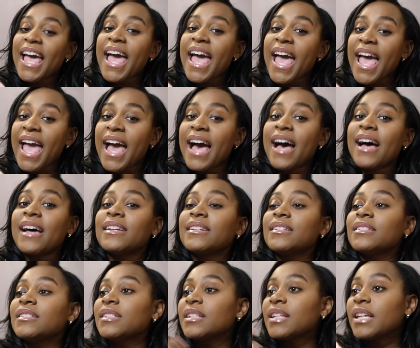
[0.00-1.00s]

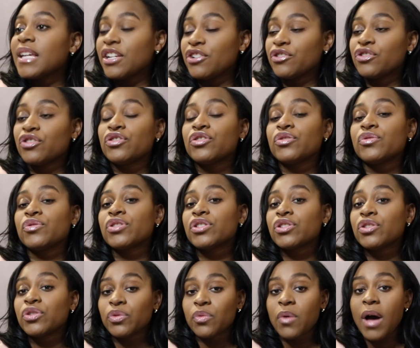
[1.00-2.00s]
and introduced
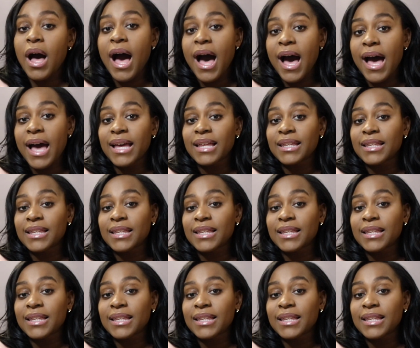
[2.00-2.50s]
to high